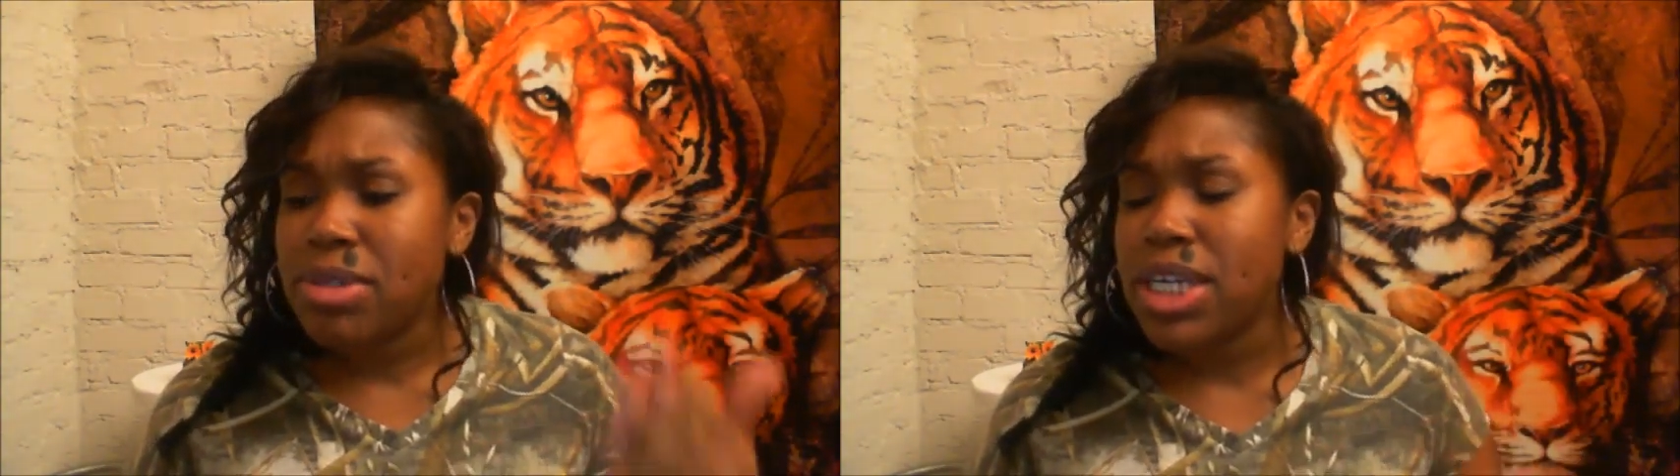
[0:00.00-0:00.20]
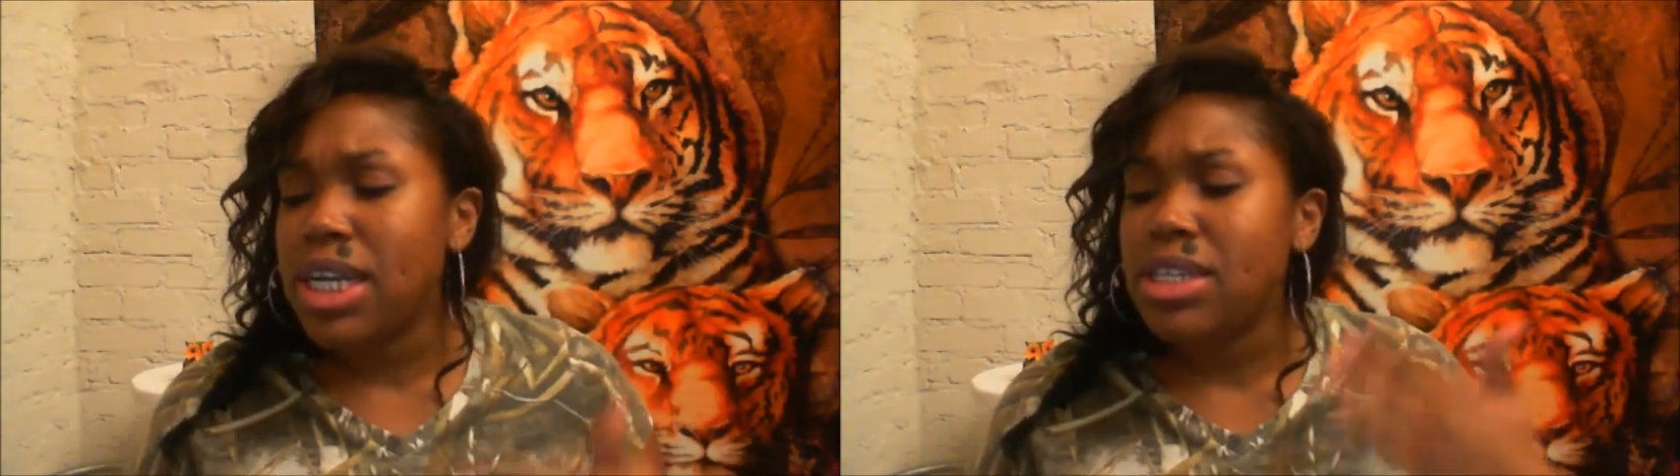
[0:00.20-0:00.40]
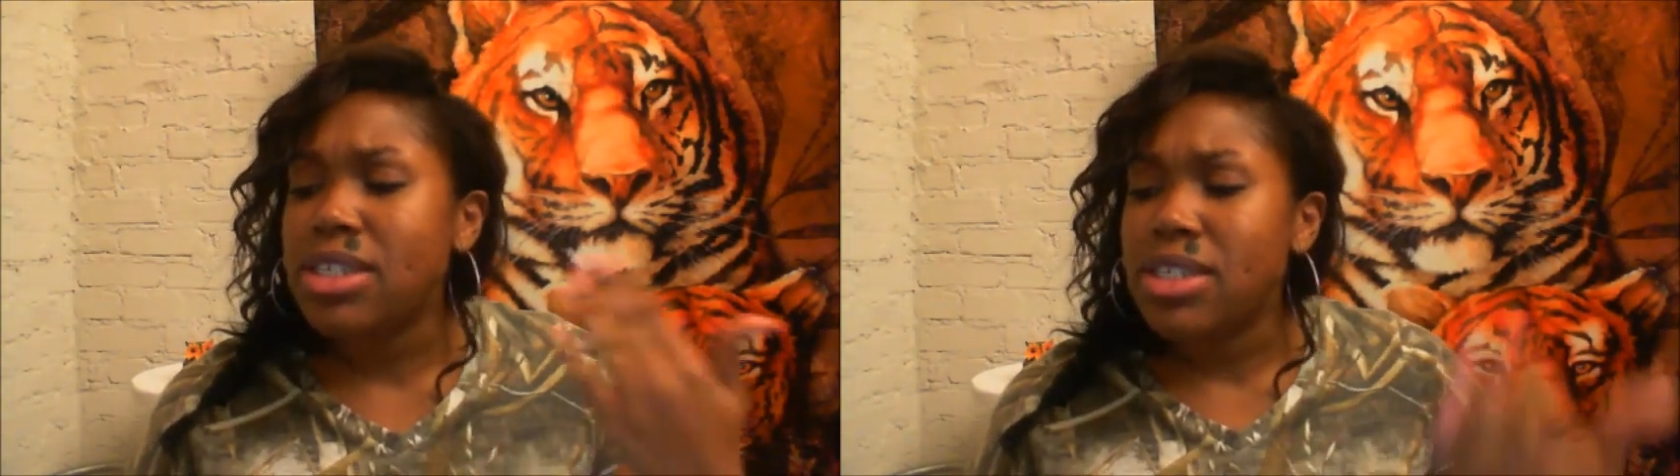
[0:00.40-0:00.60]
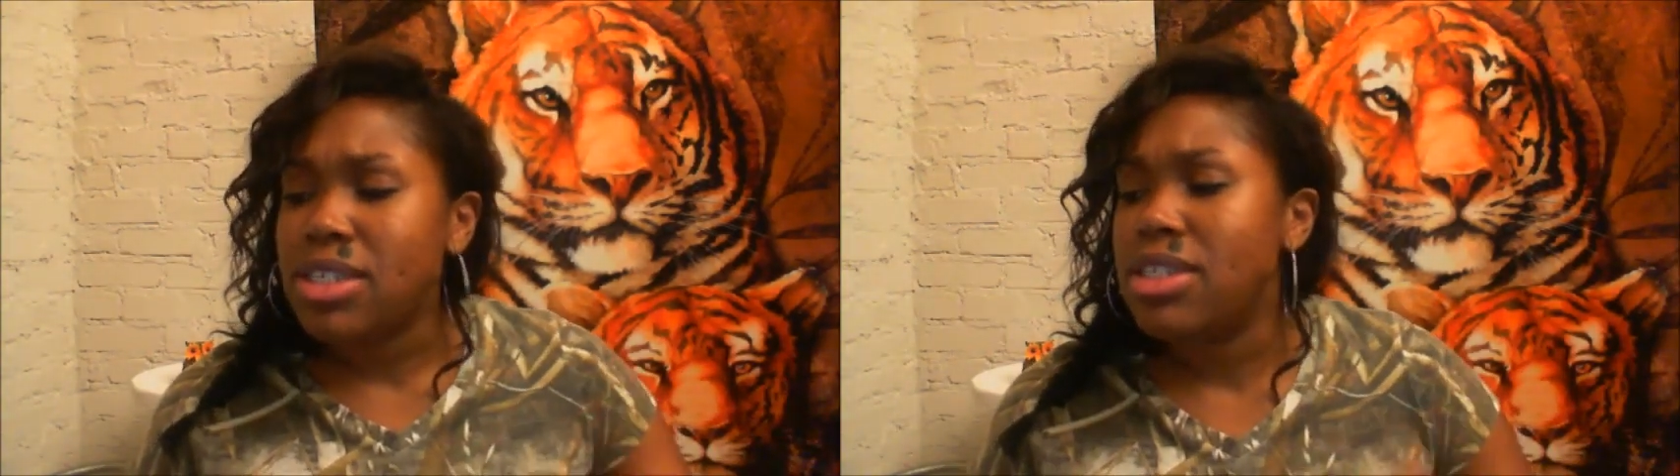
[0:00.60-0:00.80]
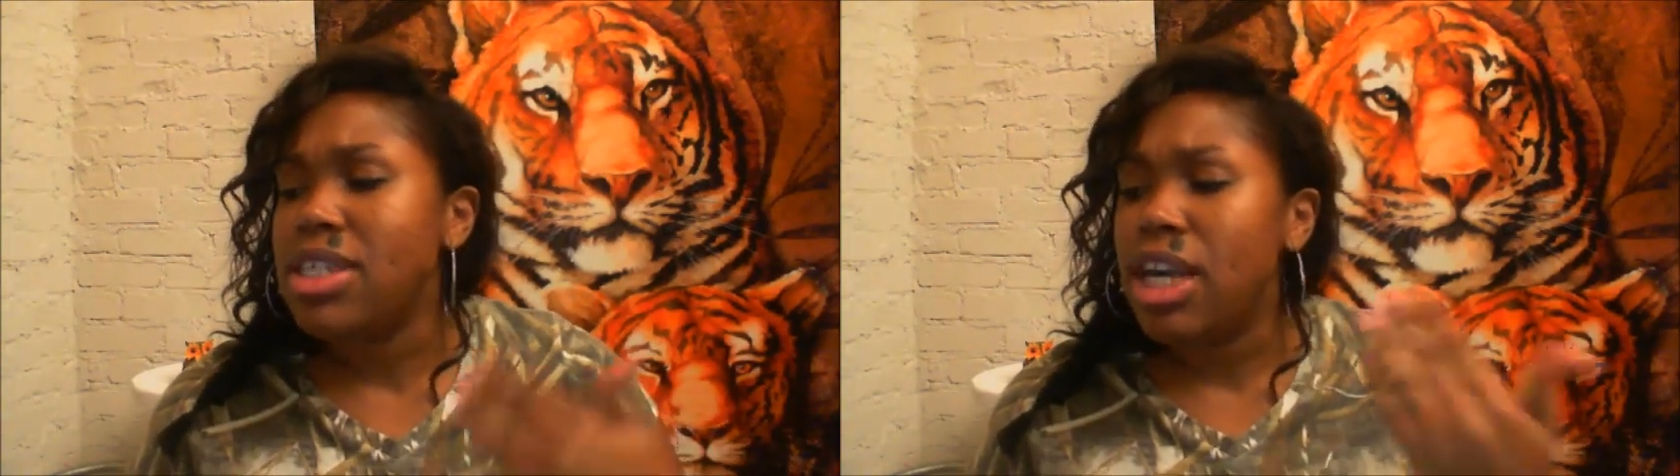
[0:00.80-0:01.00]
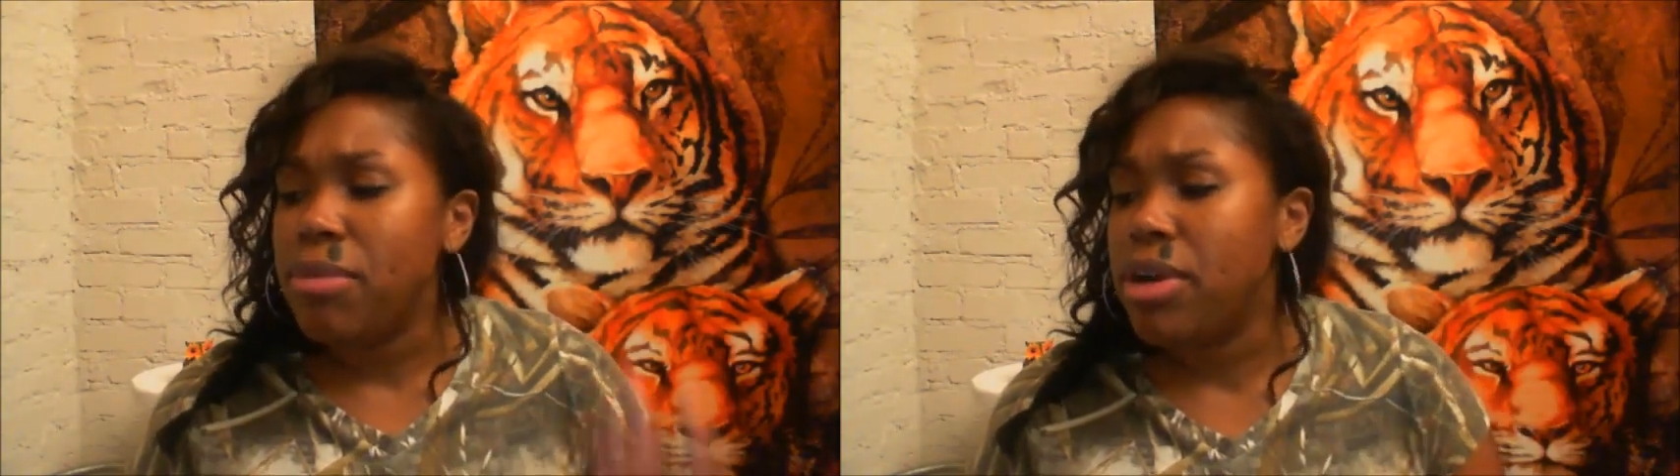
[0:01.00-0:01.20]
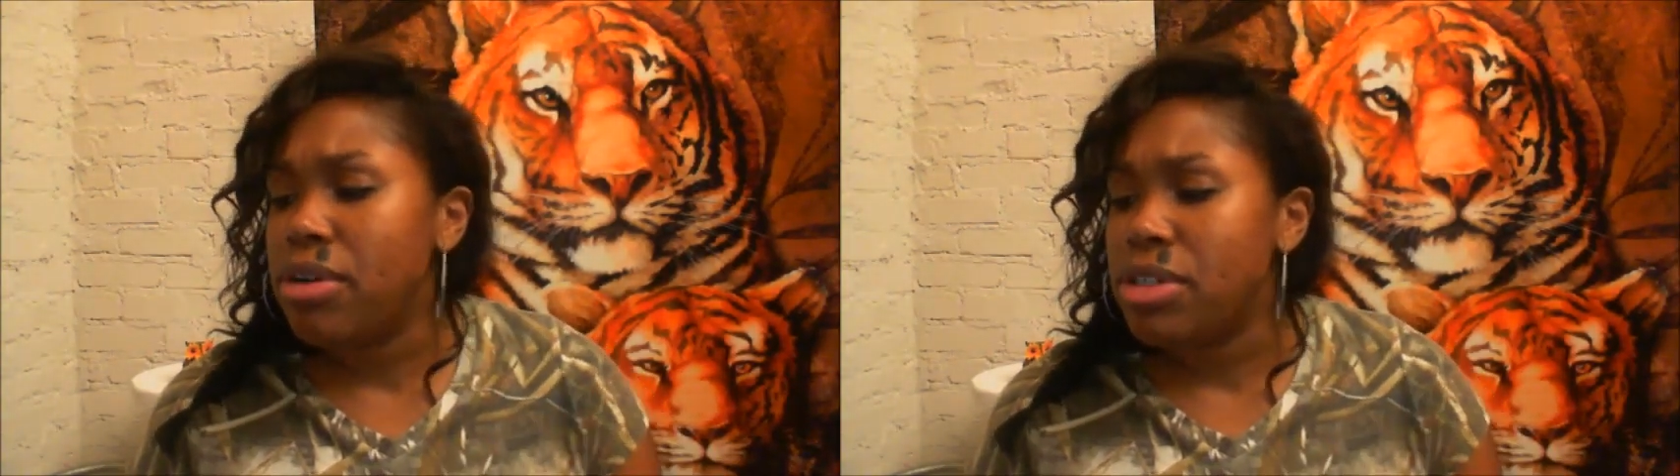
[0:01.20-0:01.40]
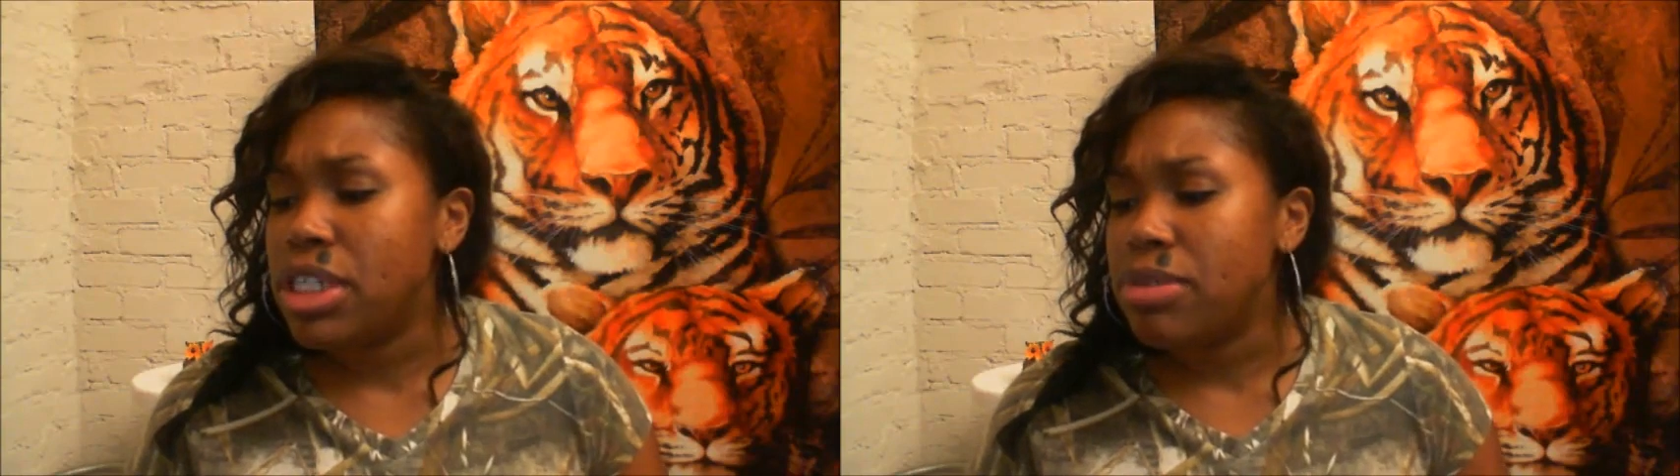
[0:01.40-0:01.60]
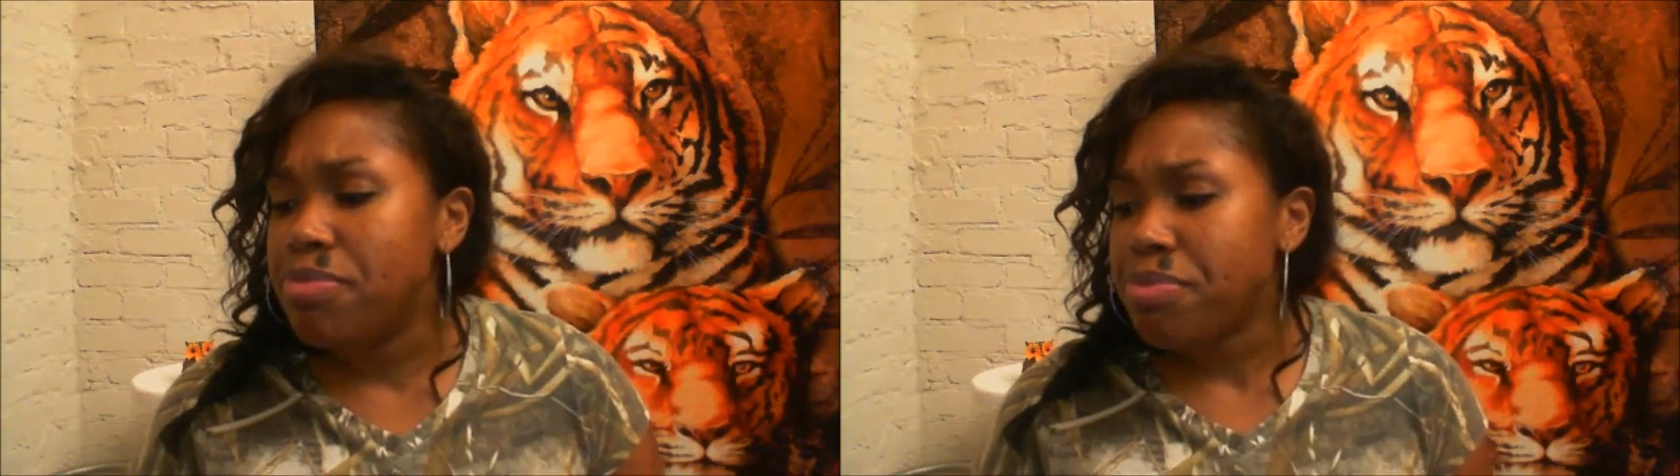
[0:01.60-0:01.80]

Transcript: like this is the same energy